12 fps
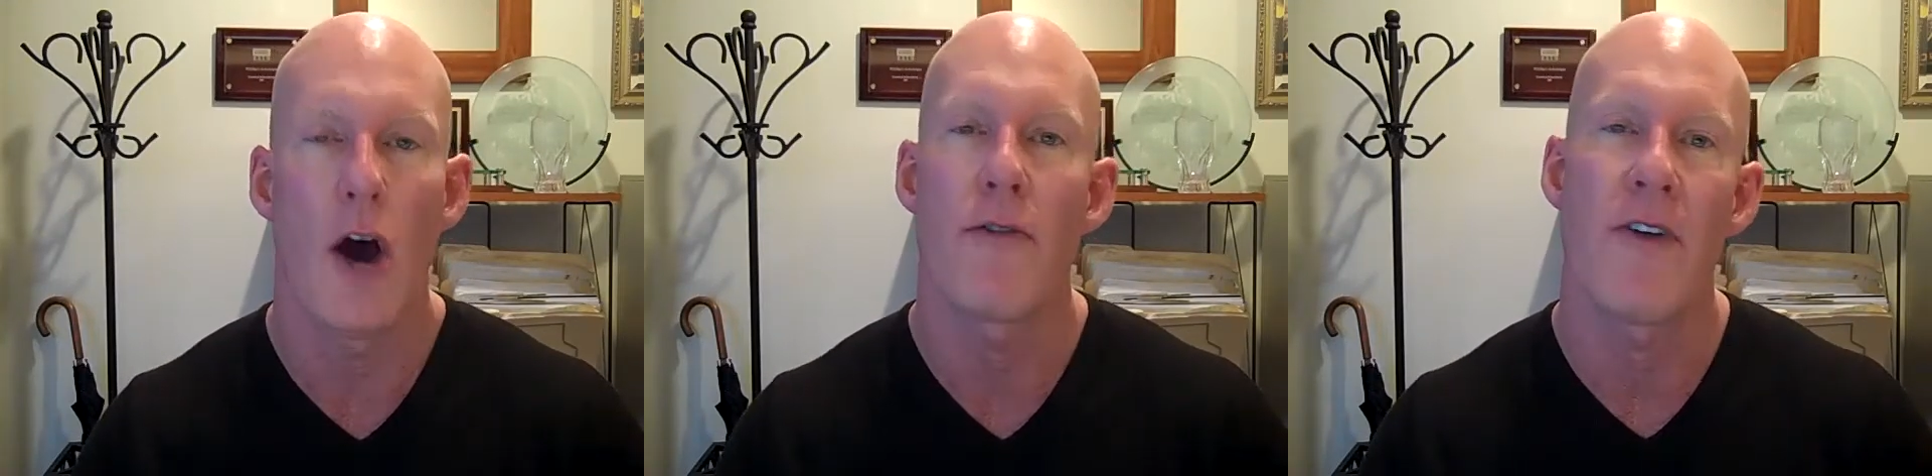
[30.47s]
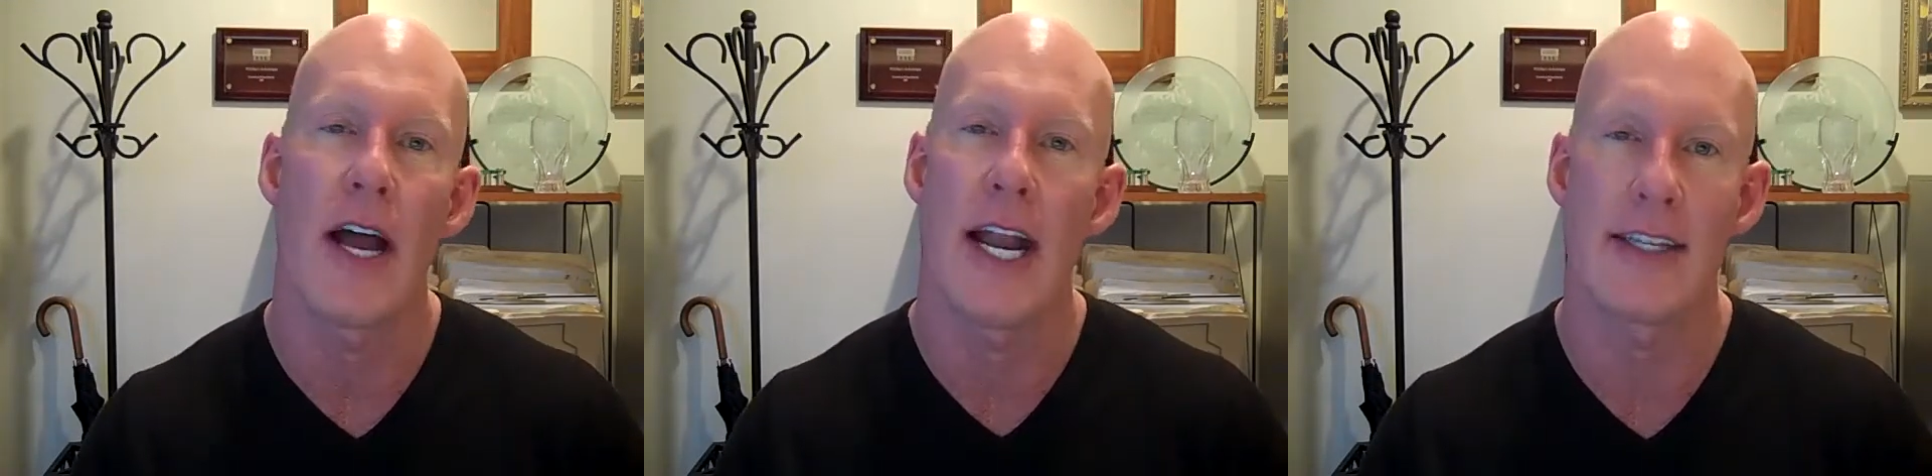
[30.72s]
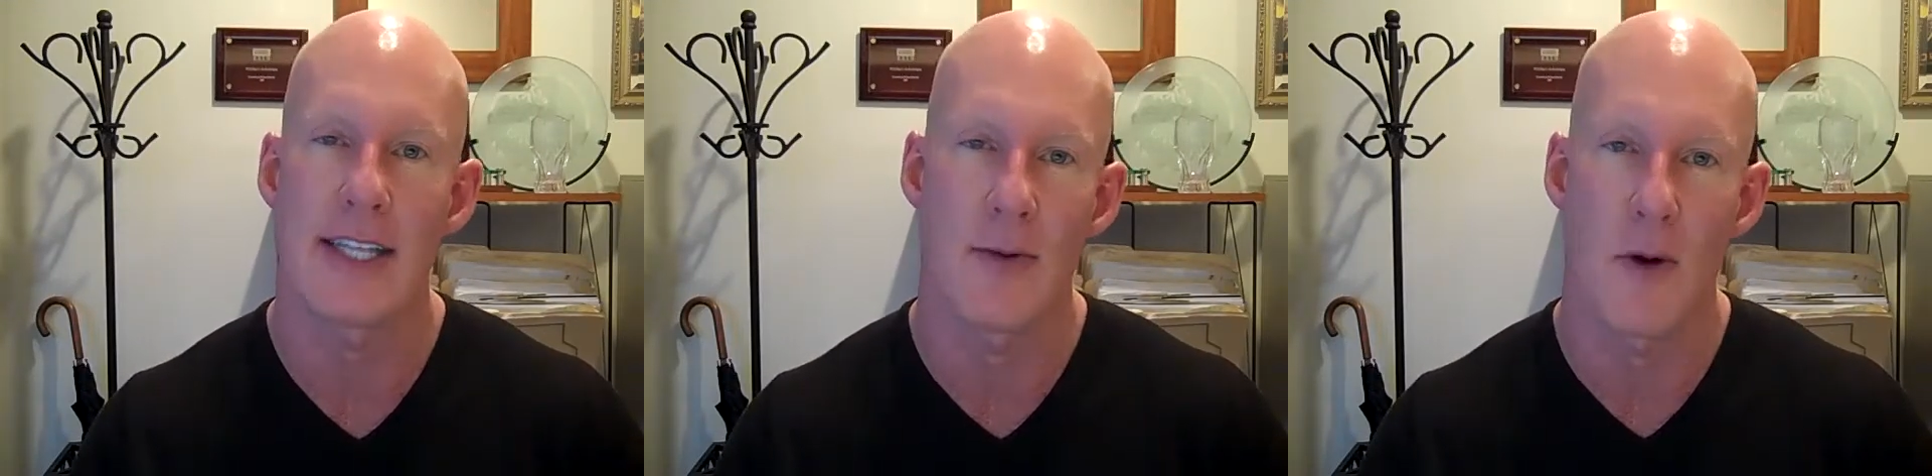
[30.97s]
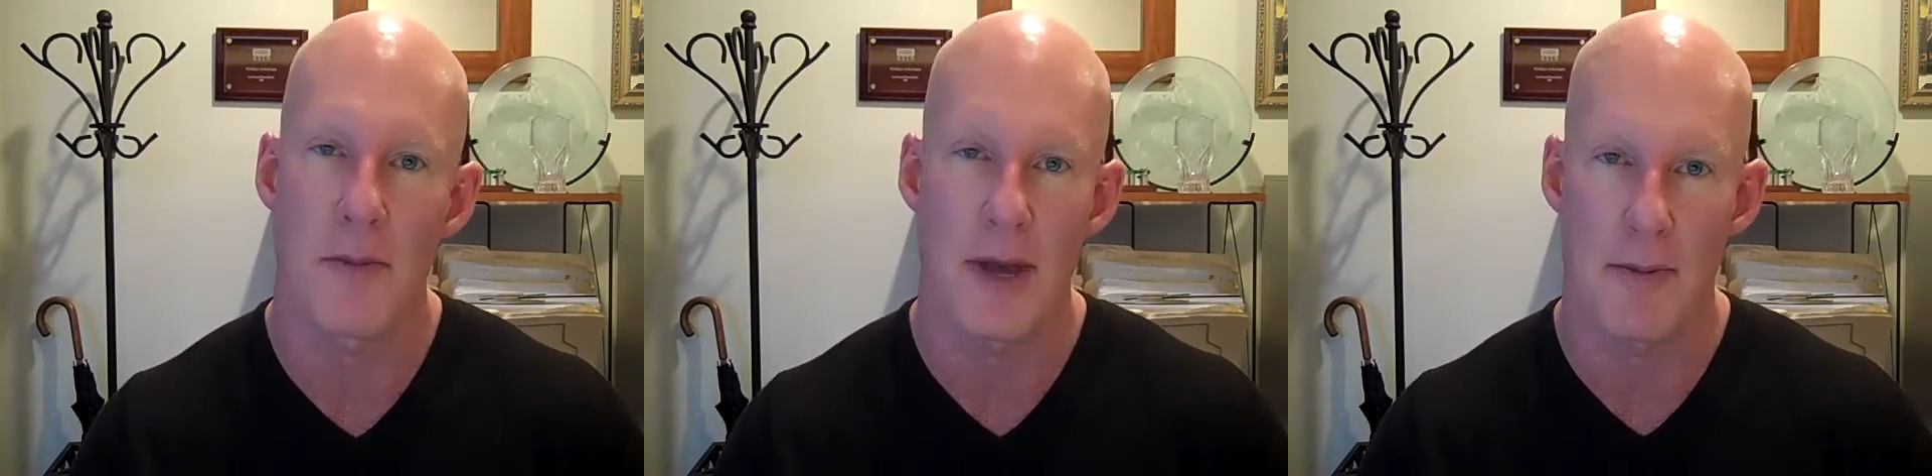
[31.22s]
oh, financing
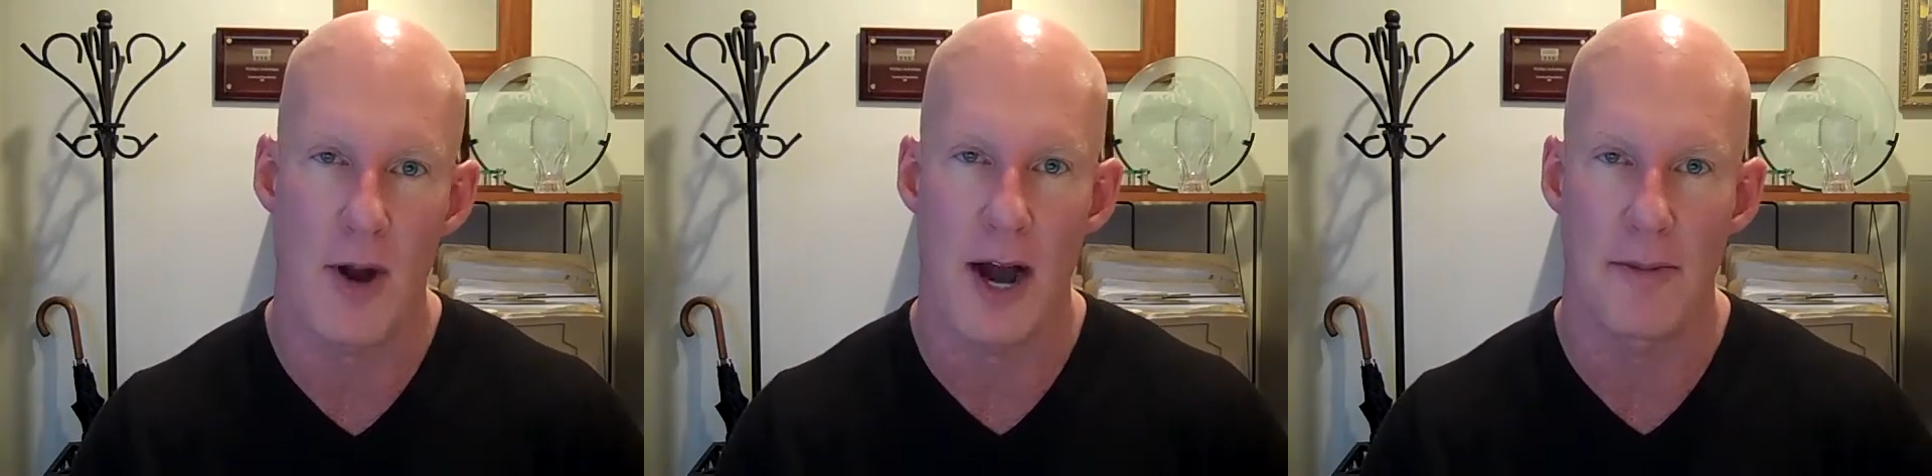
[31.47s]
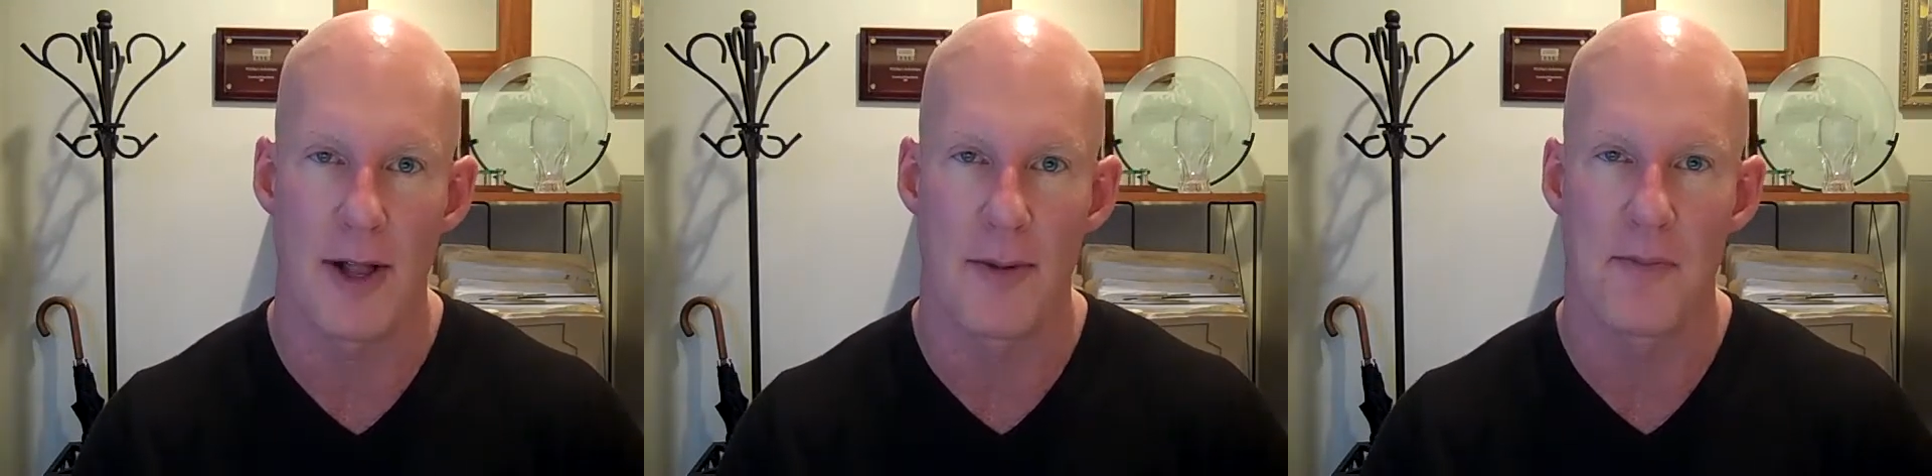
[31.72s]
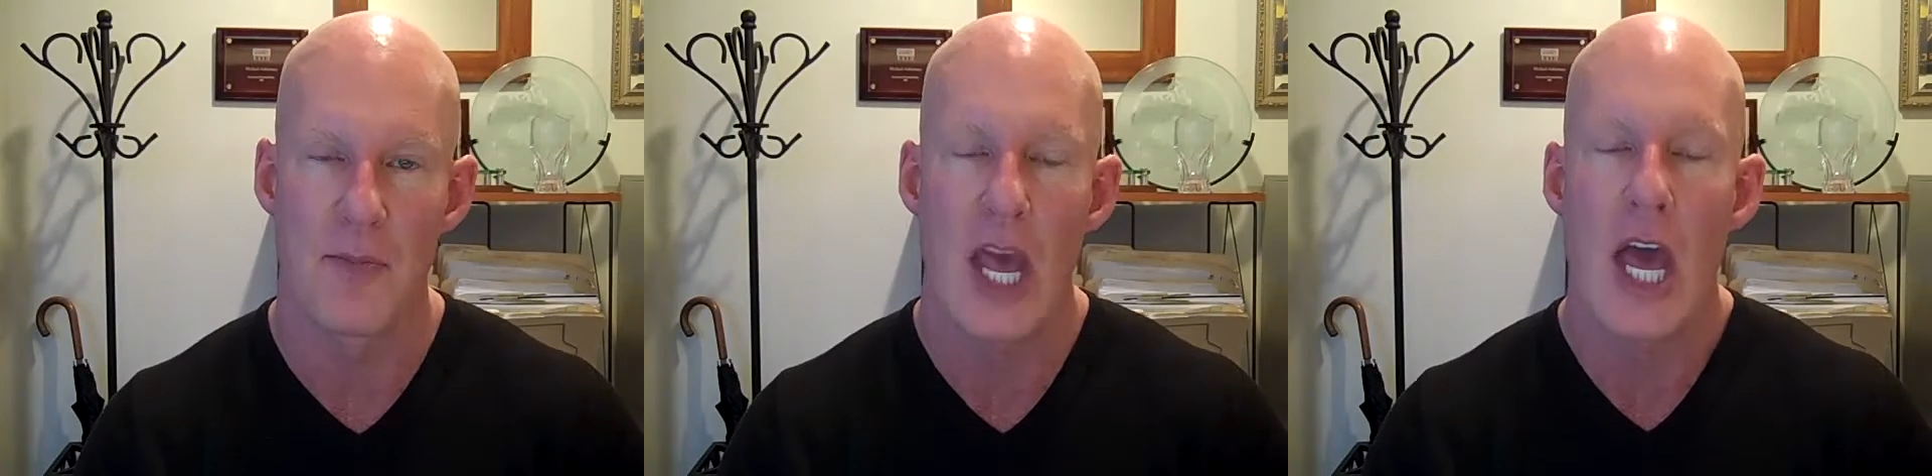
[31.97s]
won't be a problem.